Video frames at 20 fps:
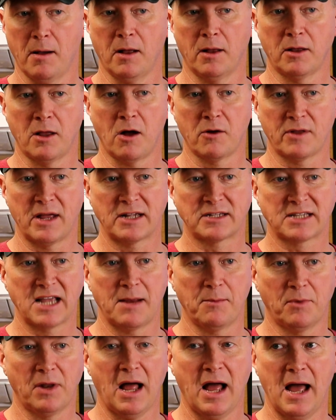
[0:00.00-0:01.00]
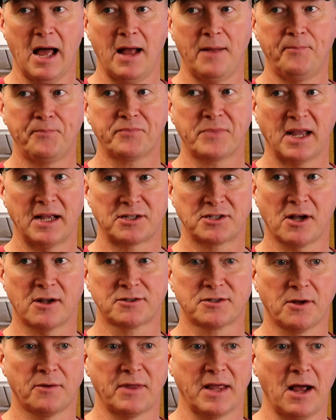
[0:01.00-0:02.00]
along that same line, it's
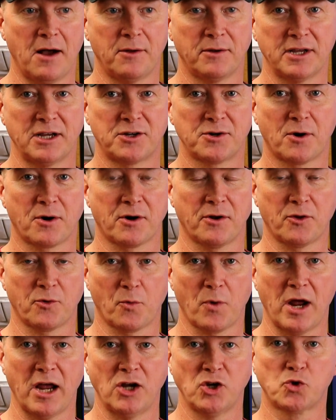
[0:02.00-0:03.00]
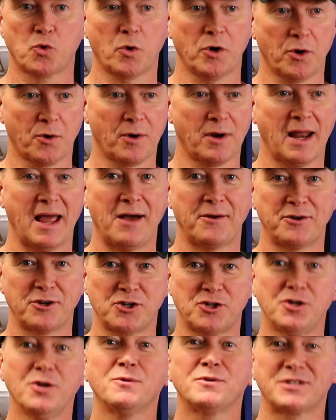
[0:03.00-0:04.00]
also the only target on the range where you're allowed
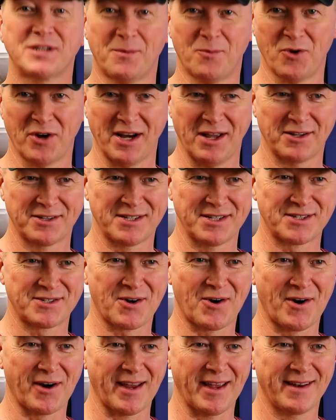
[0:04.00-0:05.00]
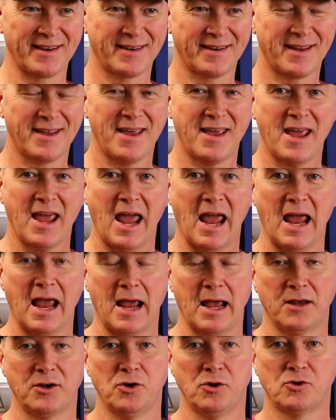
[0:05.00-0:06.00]
to shoot someone else's target.
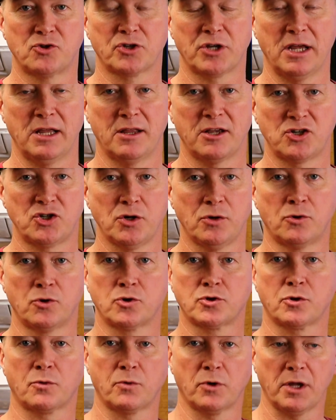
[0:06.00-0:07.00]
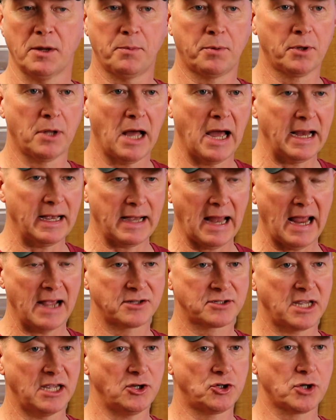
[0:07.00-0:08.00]
And usually the shooters are really polite and
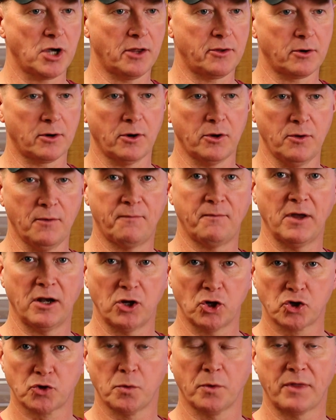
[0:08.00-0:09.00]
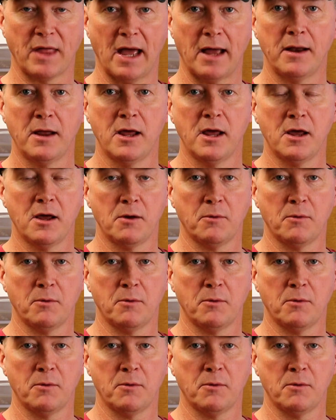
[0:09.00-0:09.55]
ask each other, are you finished with that